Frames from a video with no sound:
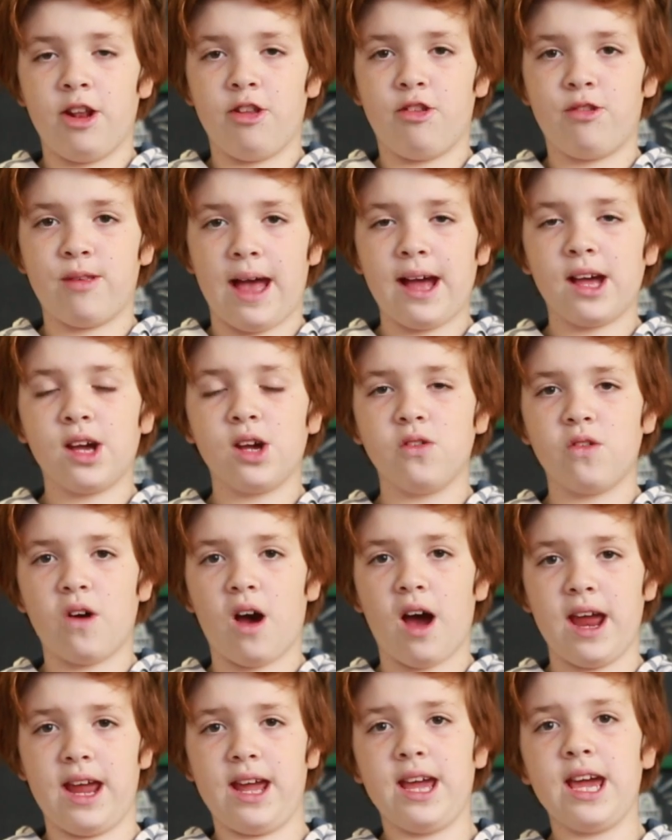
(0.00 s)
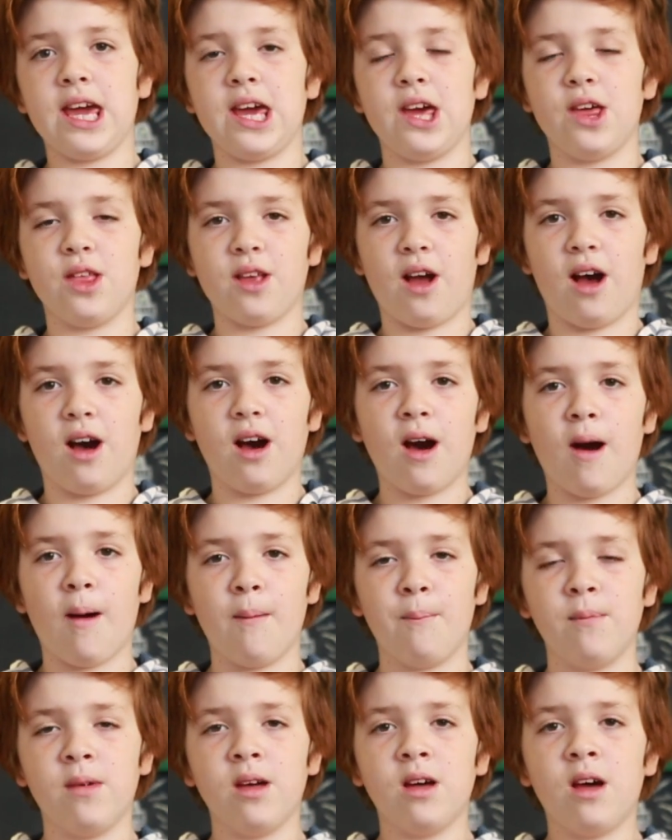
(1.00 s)
In Zechariah, he is our
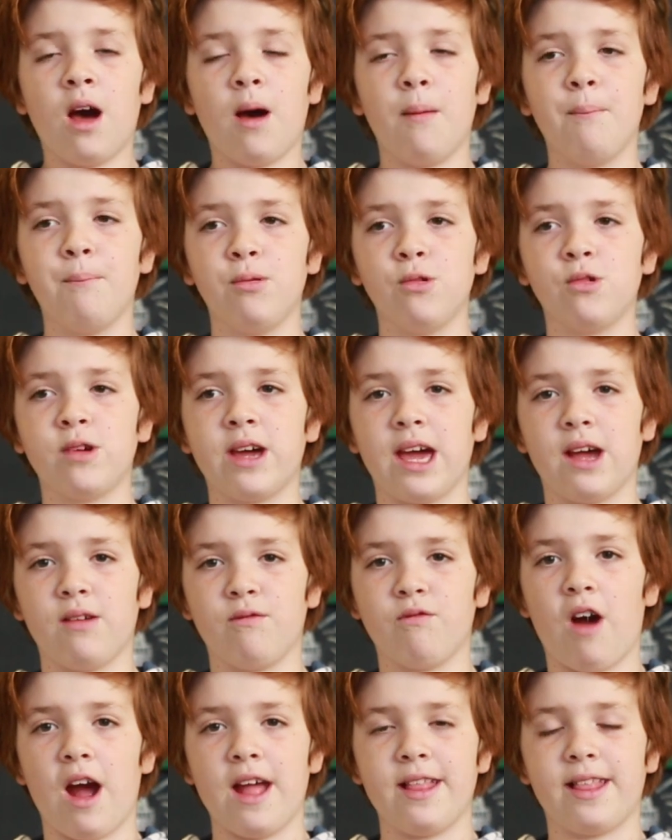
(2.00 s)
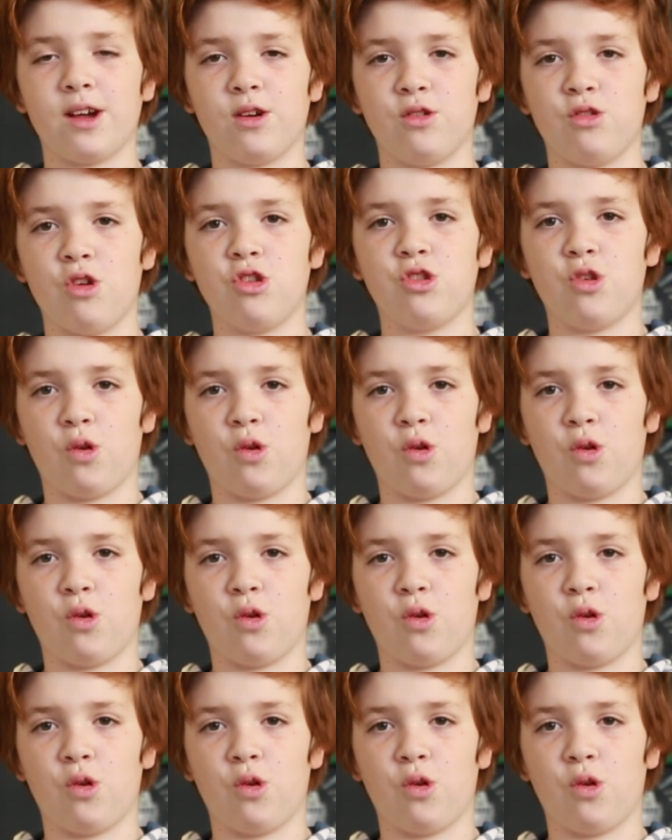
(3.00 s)
humble king riding on a